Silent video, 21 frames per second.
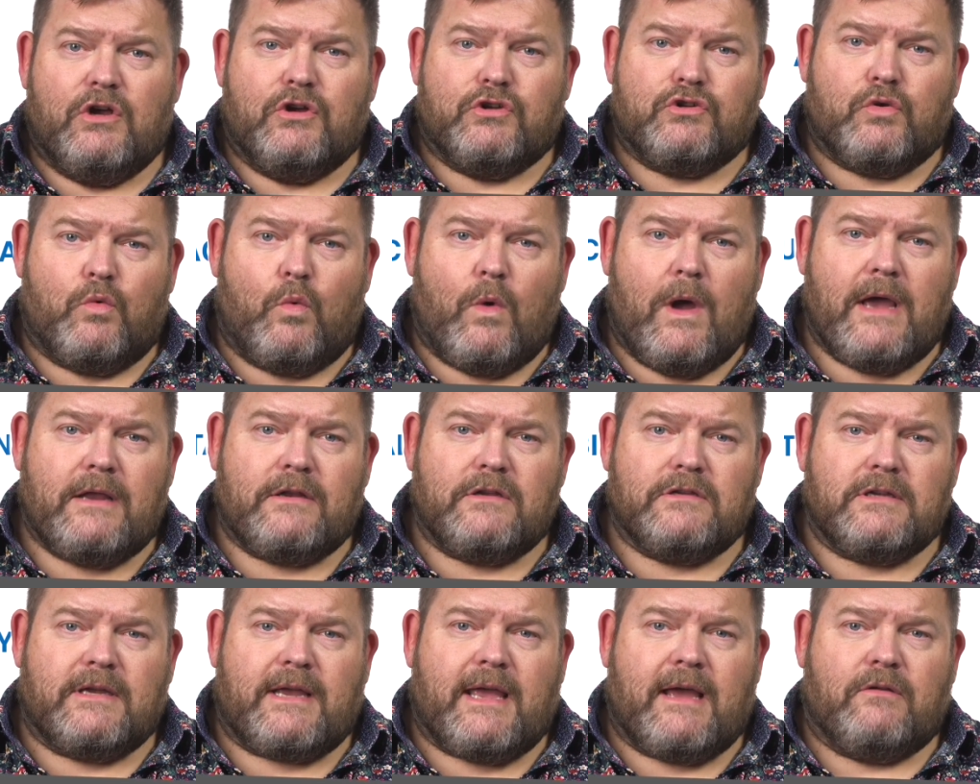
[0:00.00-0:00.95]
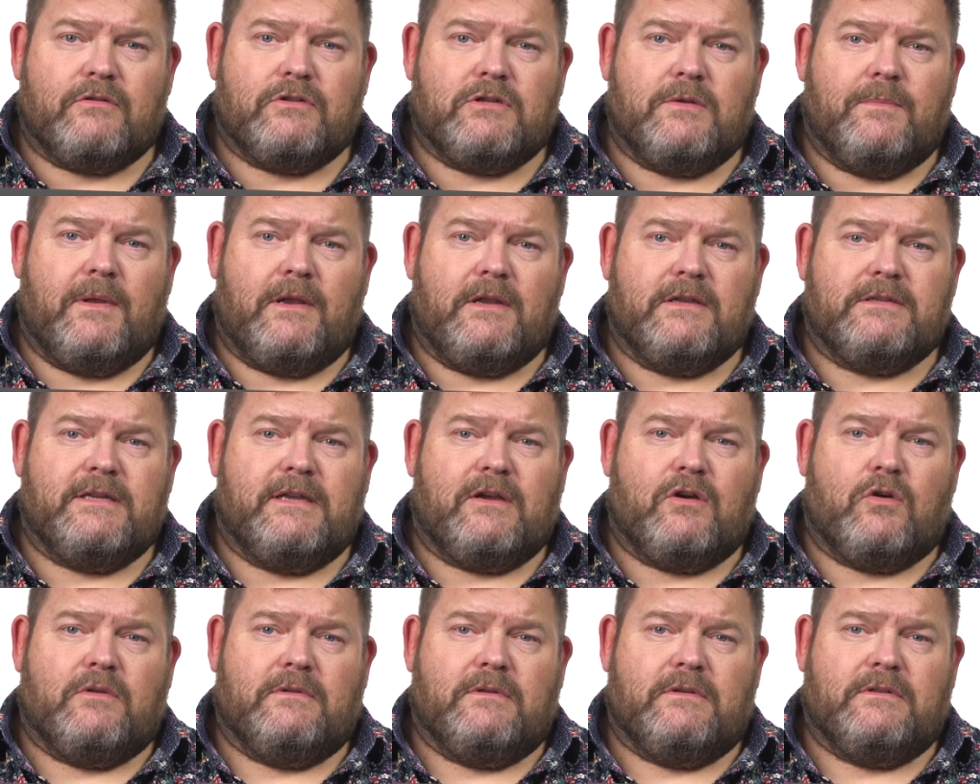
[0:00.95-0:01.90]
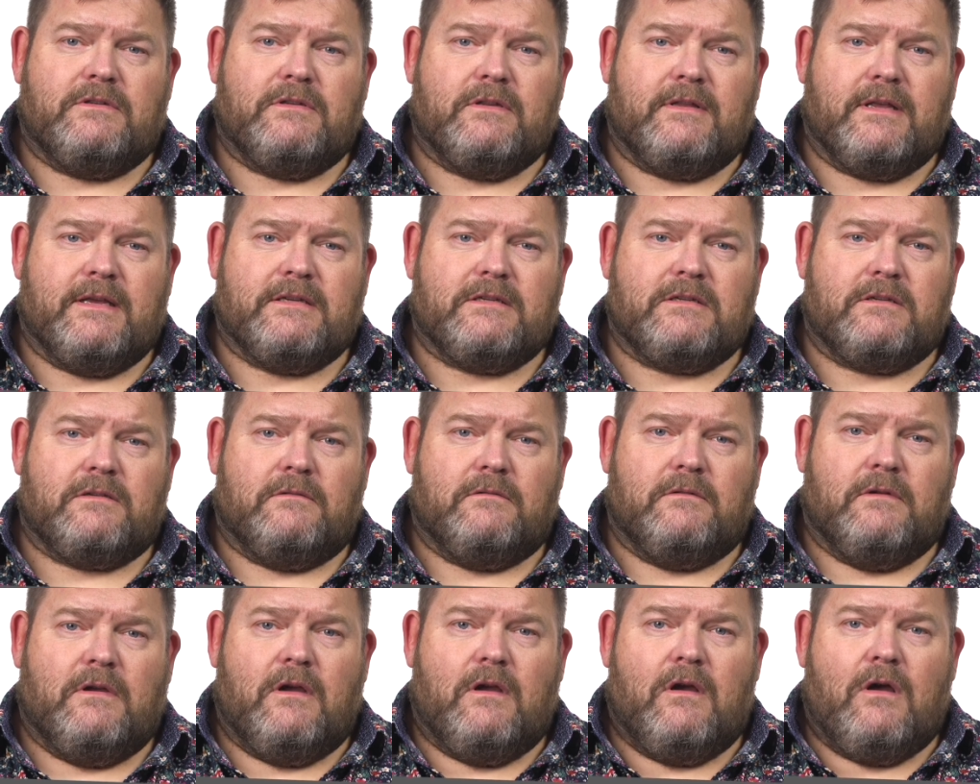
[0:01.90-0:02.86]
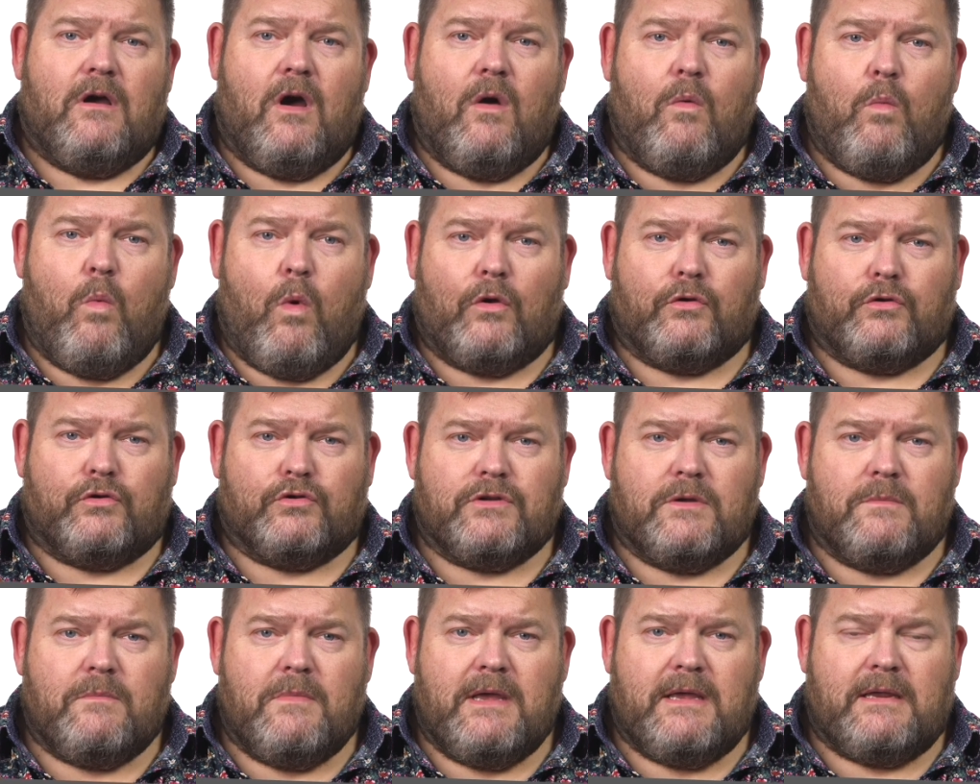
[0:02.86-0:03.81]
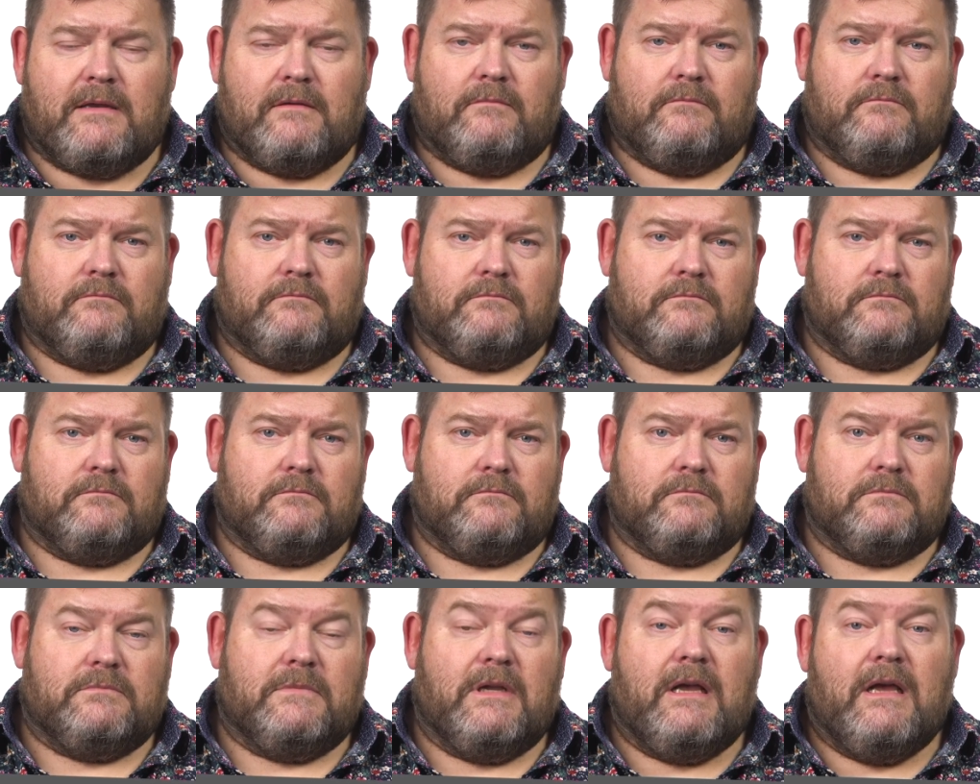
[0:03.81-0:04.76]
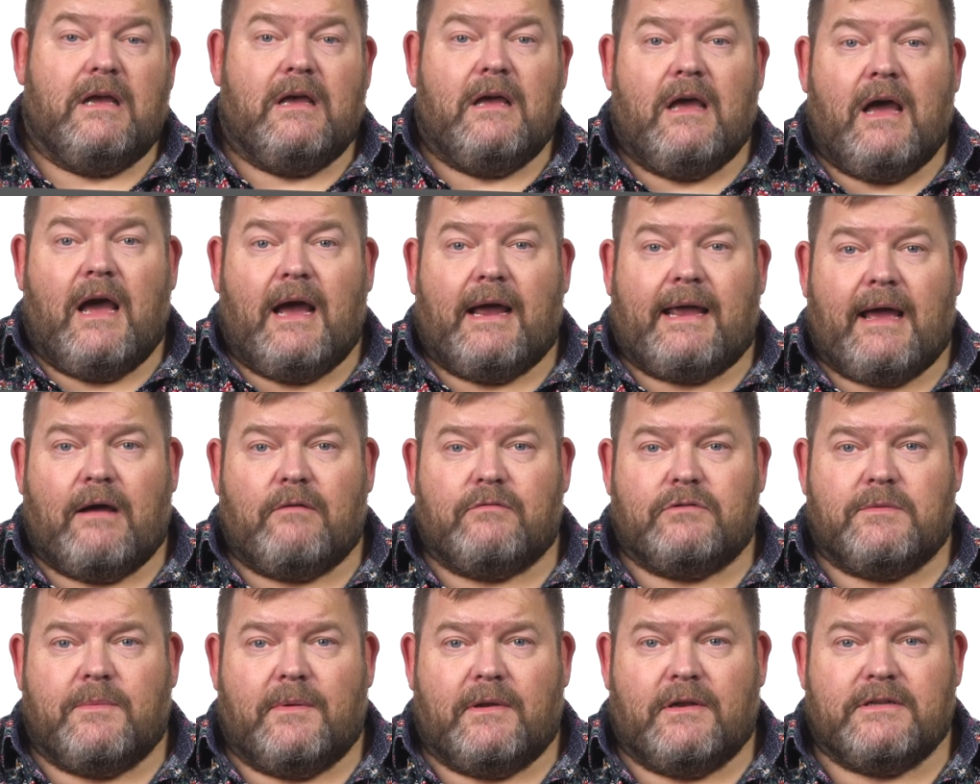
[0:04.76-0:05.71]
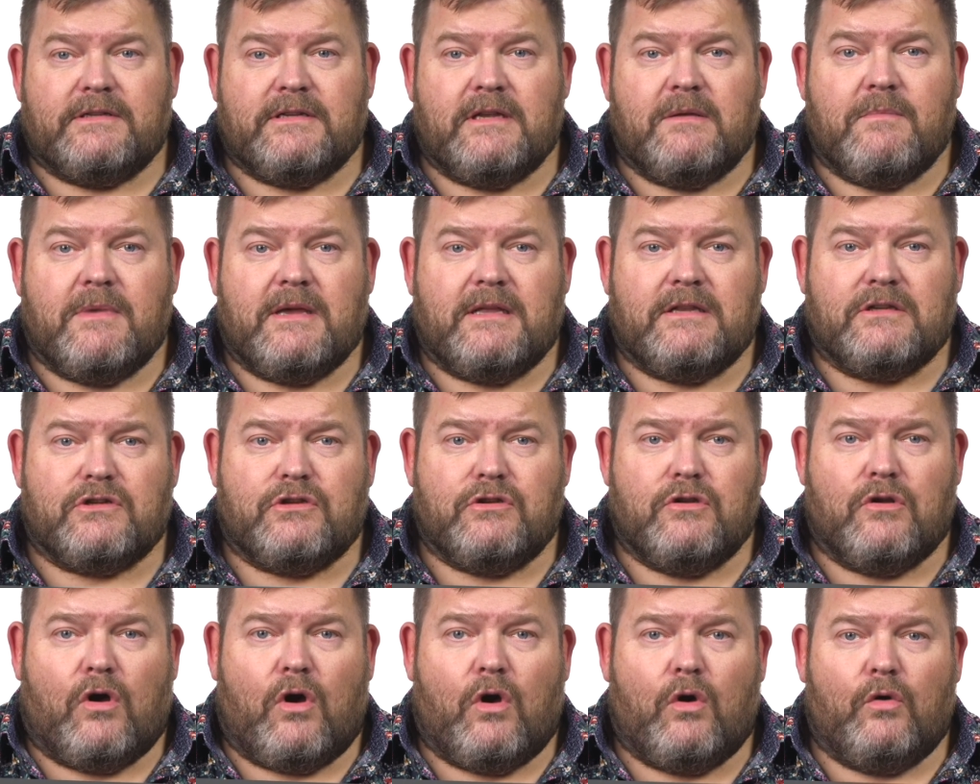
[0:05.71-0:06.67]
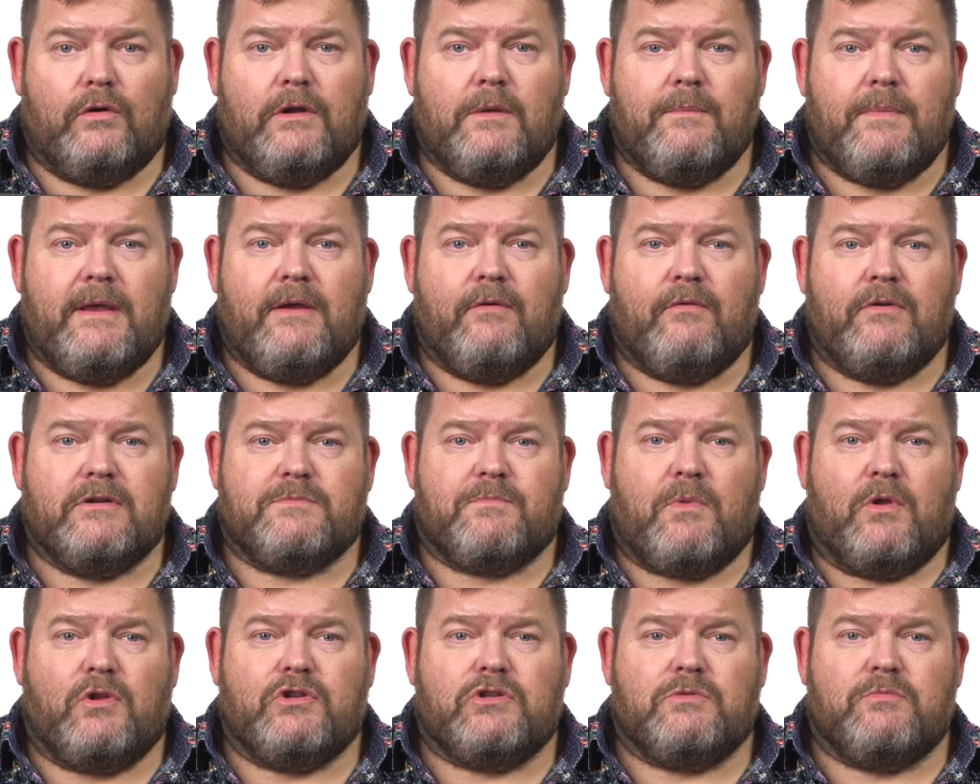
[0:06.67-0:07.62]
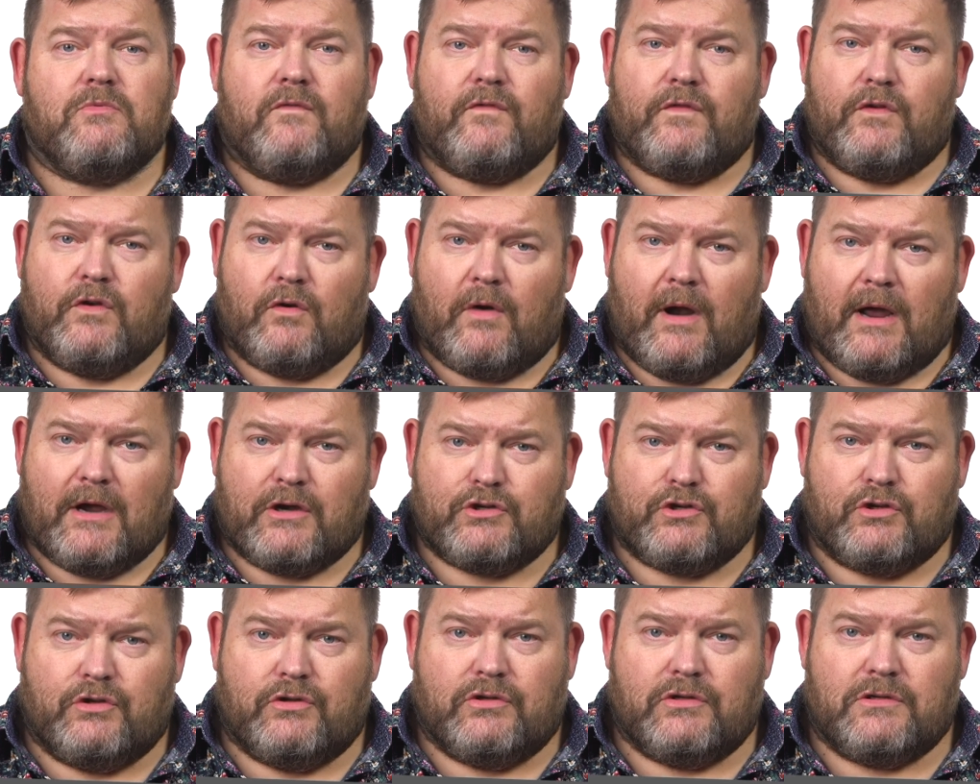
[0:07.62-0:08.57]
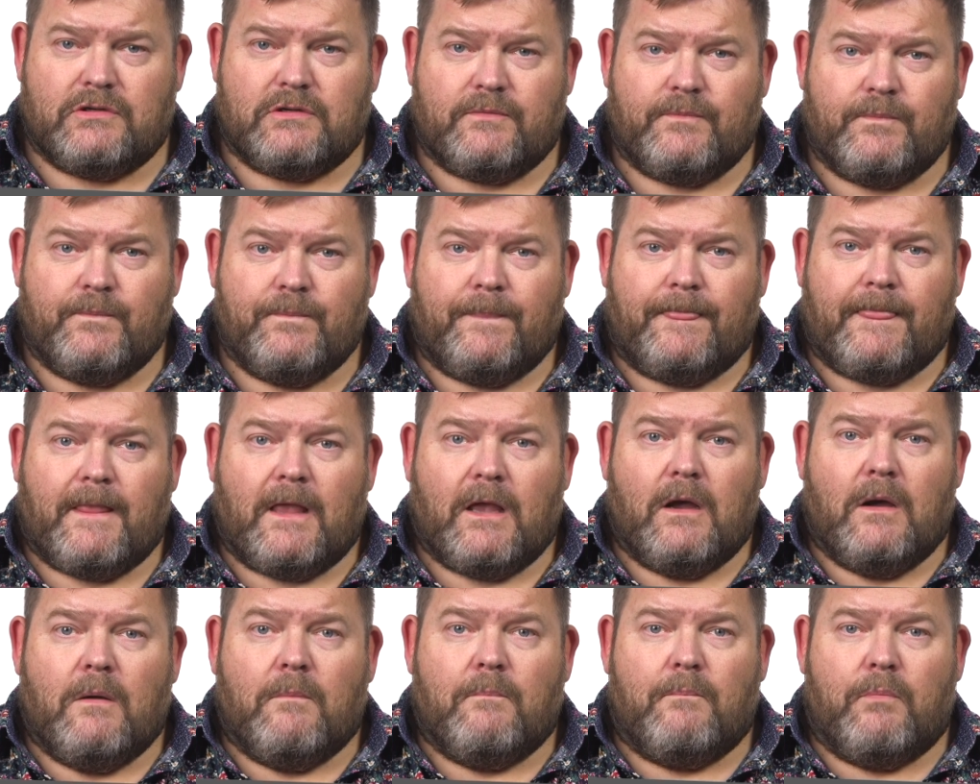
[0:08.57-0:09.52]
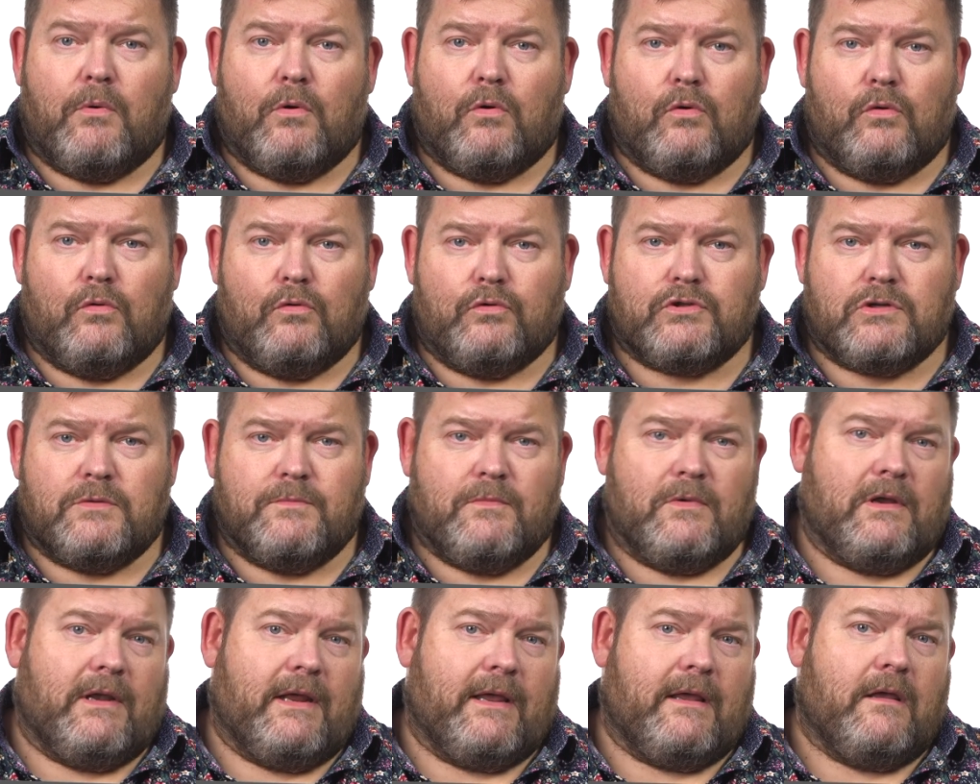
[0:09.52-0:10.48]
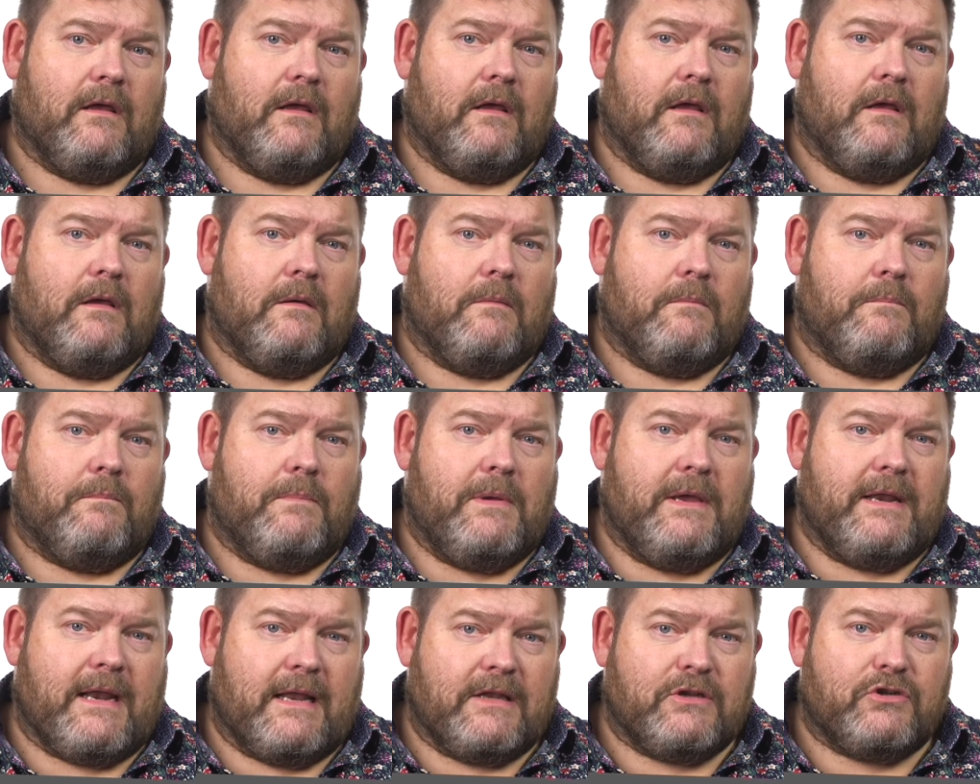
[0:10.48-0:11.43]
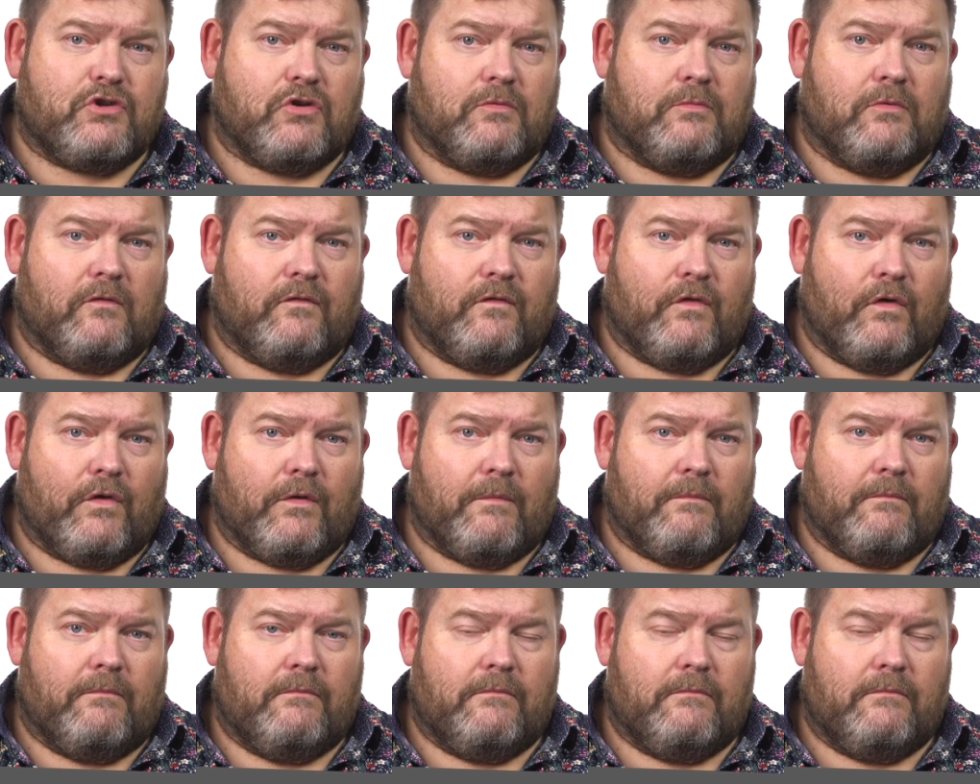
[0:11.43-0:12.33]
So where does accountability come into this? And what does it mean? Accountability means not only being responsible for your actions, but ultimately being answerable for them.